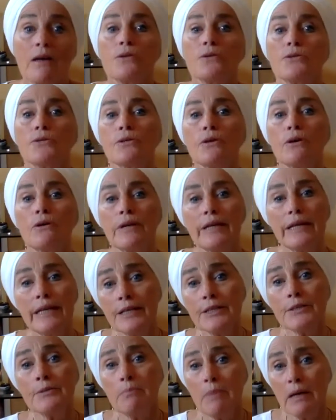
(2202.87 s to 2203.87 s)
So
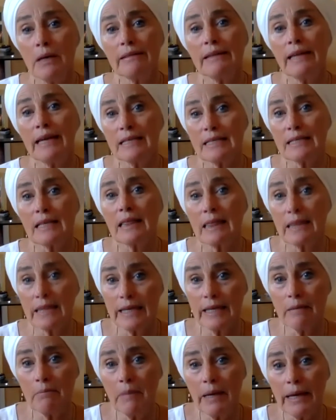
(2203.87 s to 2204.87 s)
each month has a
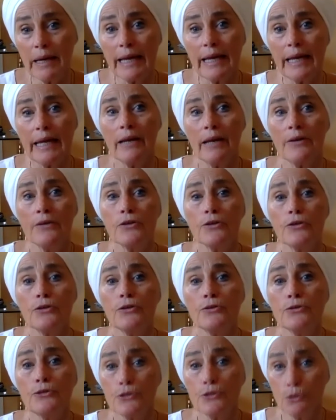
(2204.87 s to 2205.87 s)
theme, and
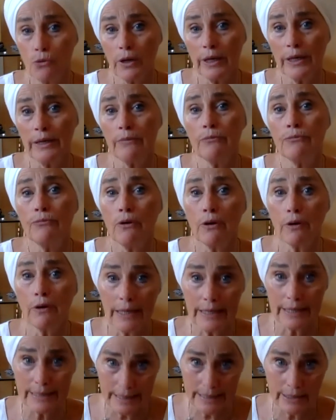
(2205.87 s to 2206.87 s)
you join for
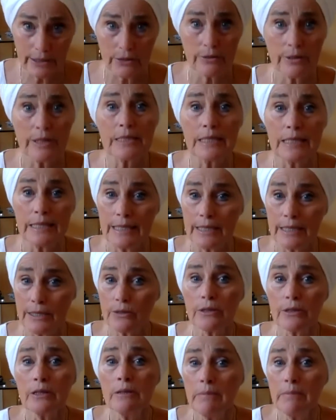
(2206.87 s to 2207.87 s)
a year. It's a
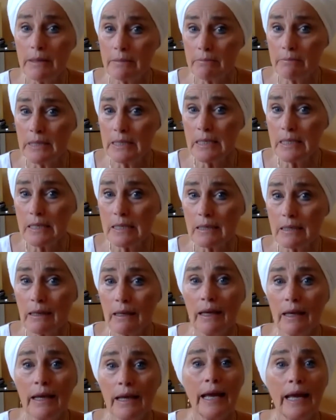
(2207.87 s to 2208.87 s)
year commitment,
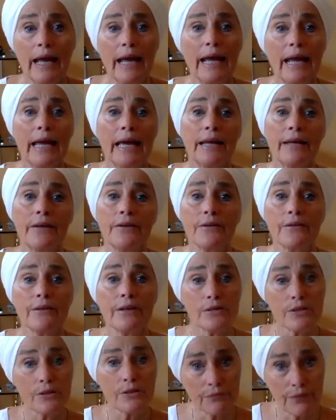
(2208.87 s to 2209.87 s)
and
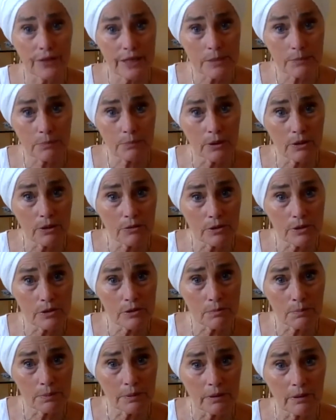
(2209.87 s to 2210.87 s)
there's a Facebook group,